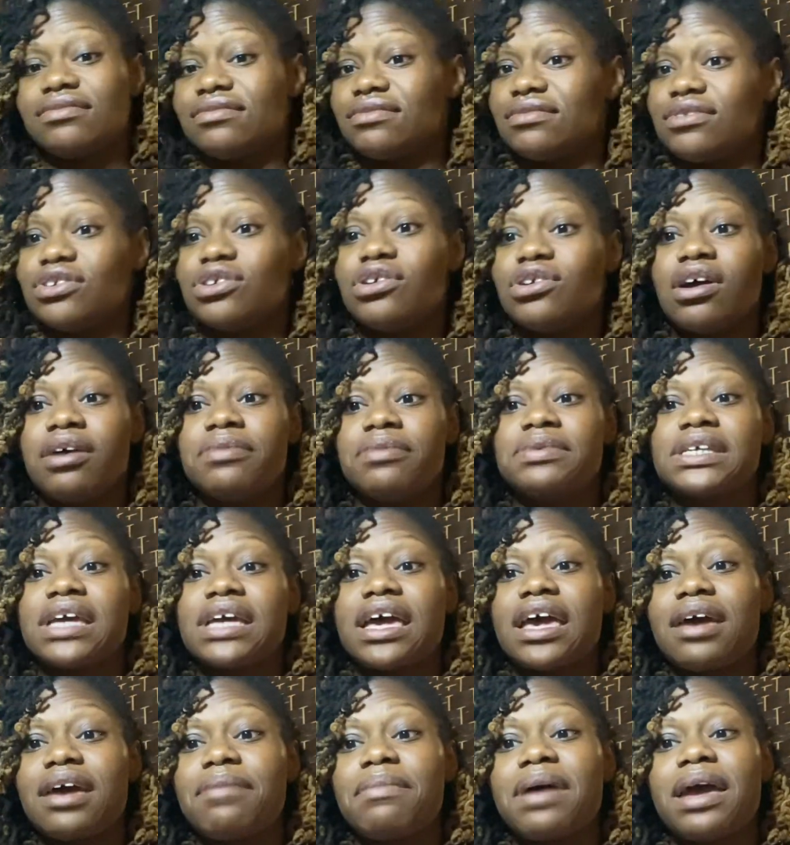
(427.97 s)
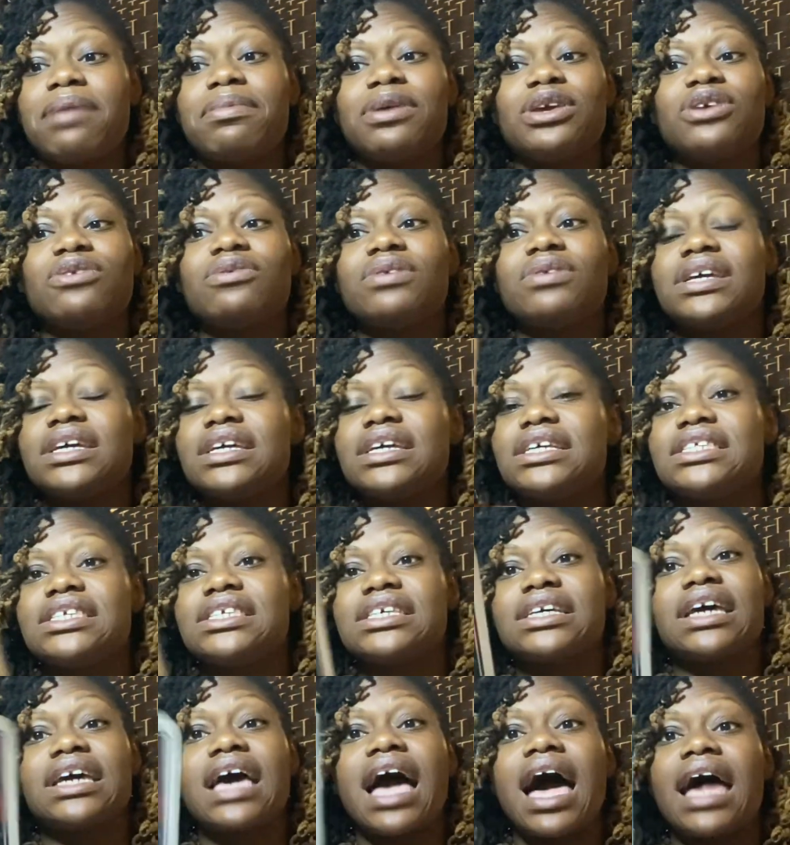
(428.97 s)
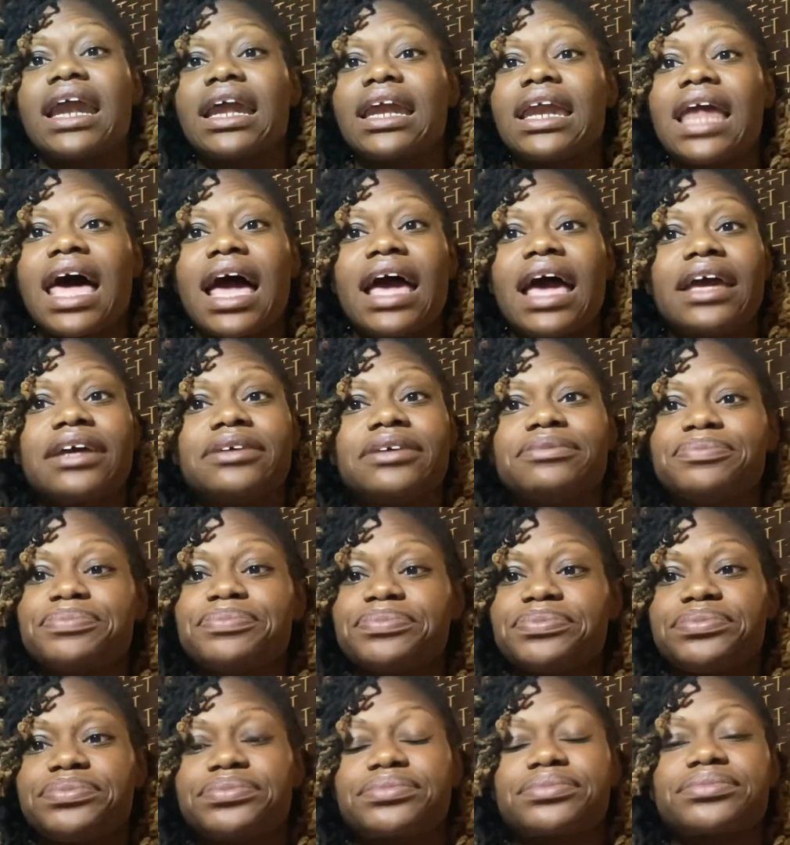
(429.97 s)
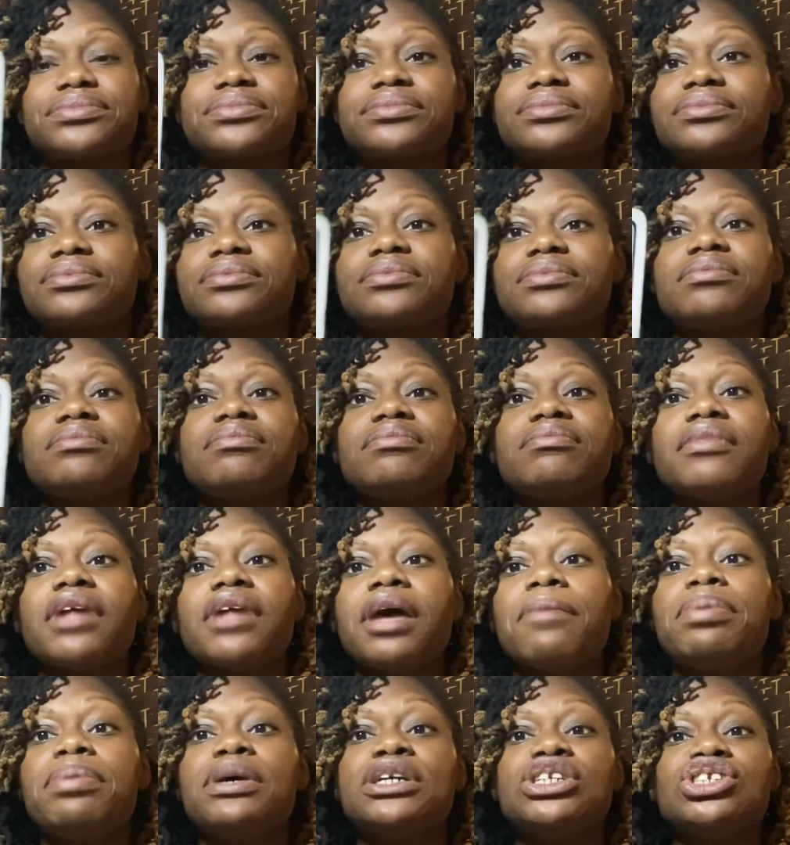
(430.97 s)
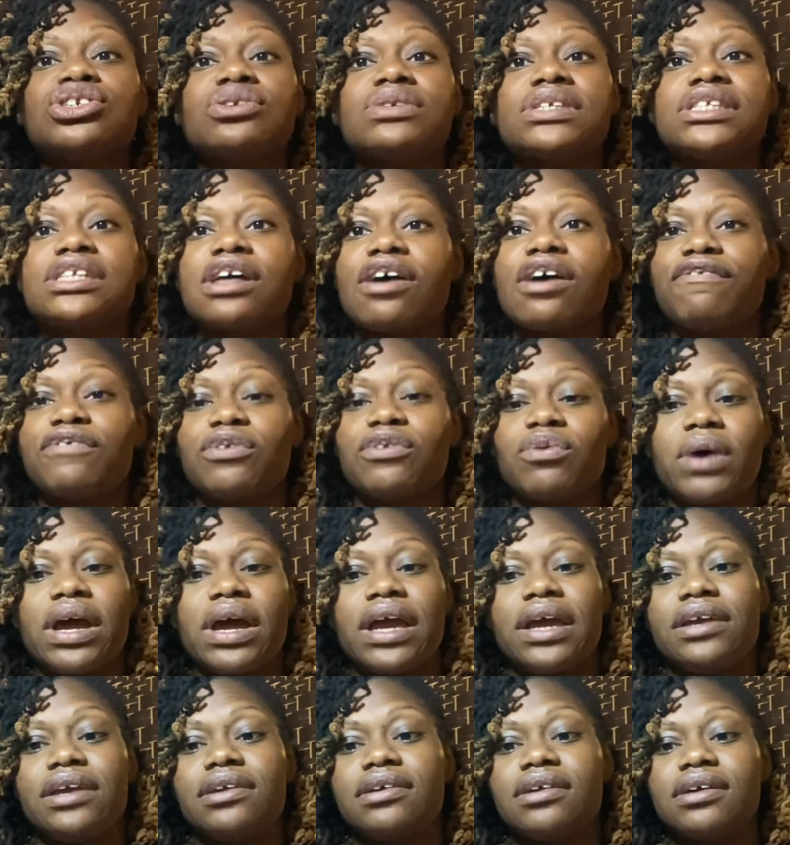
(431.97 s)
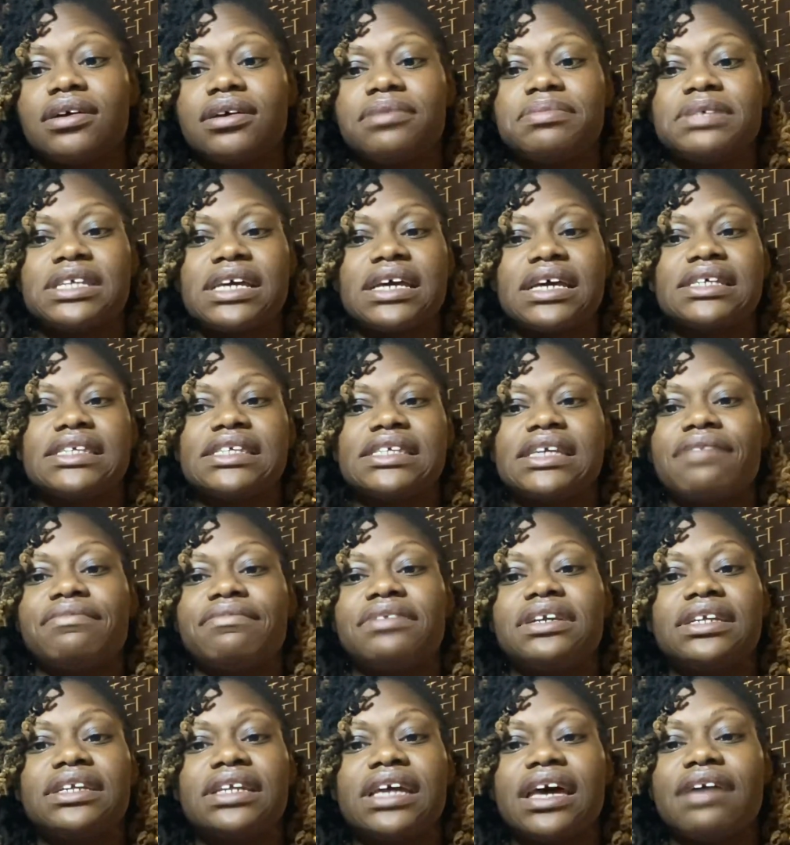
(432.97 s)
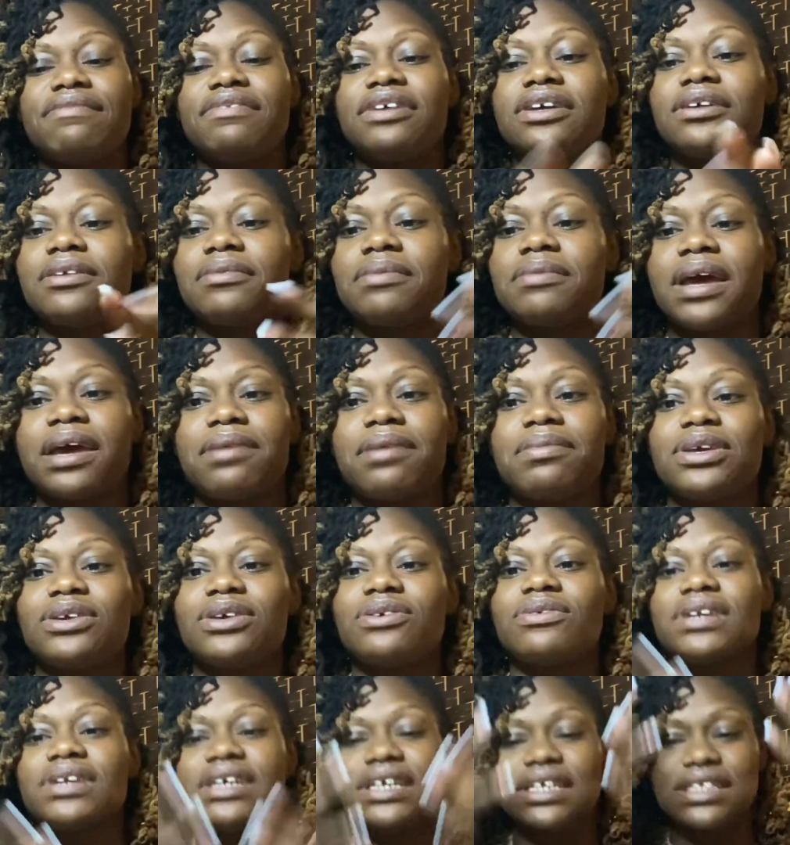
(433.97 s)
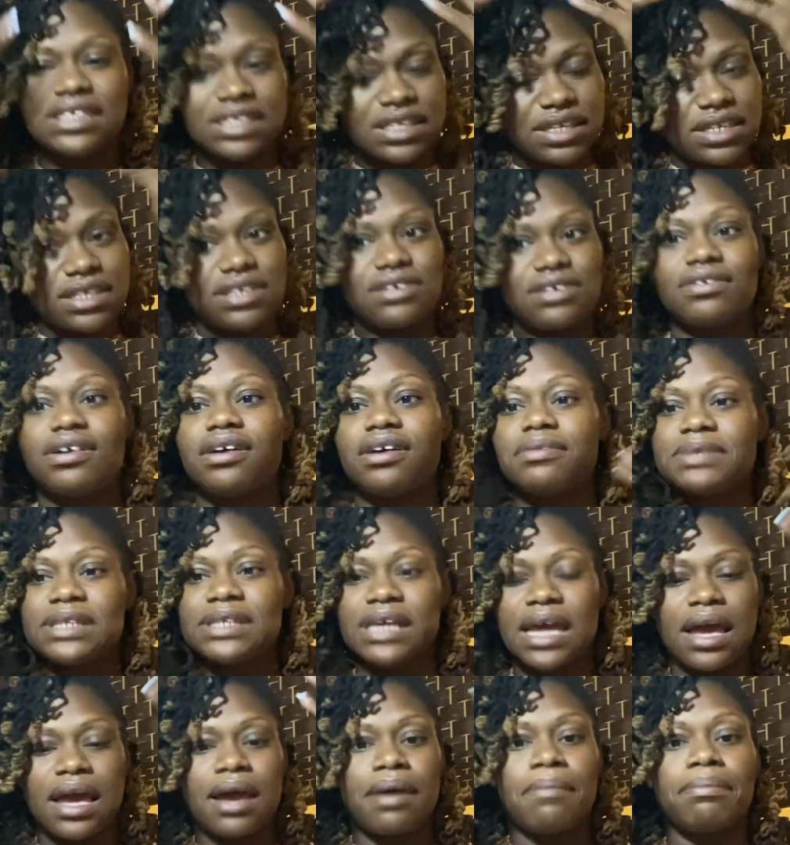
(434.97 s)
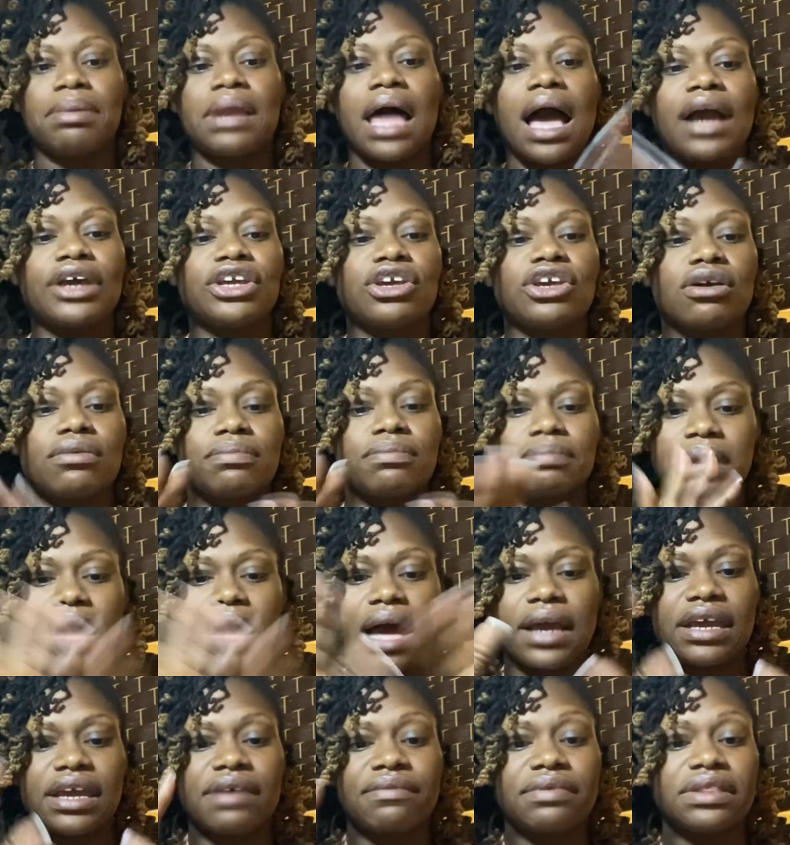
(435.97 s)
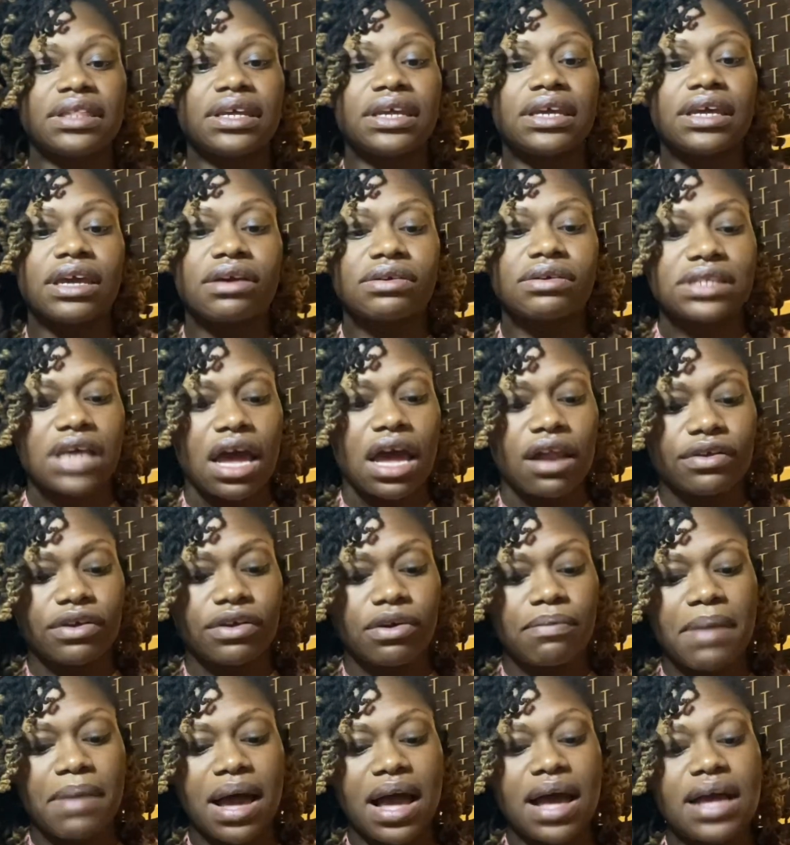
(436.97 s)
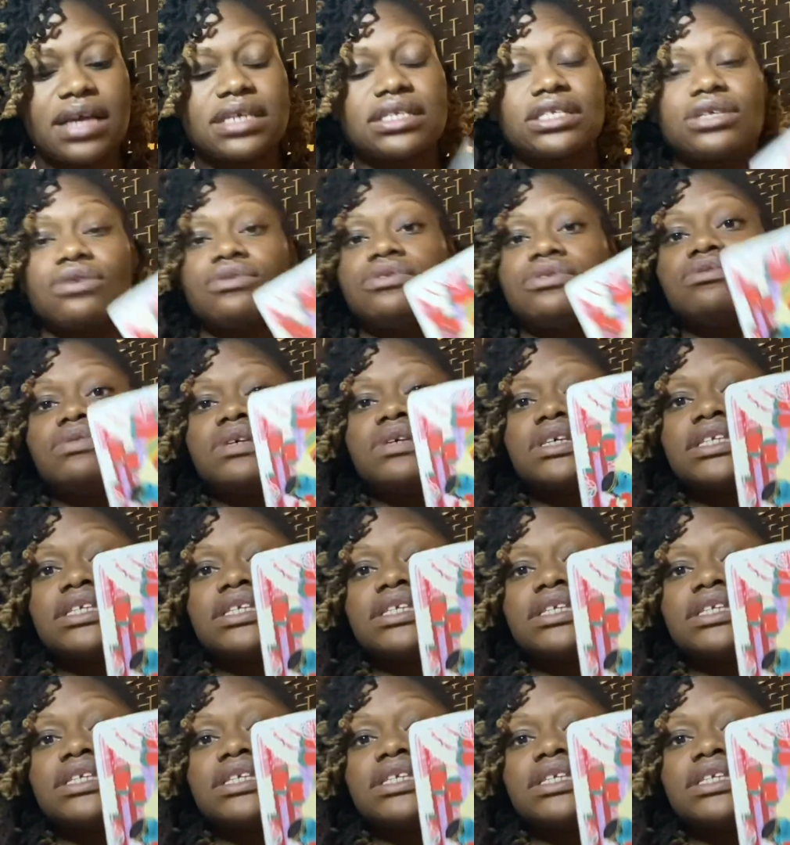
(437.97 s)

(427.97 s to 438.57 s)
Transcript: You know what I'm saying? Maybe you need to kind of like put yourself away. You know what I'm saying? 7-Eleven. Maybe you need to, you know what I'm saying? Block your block everything else out of your mind so you can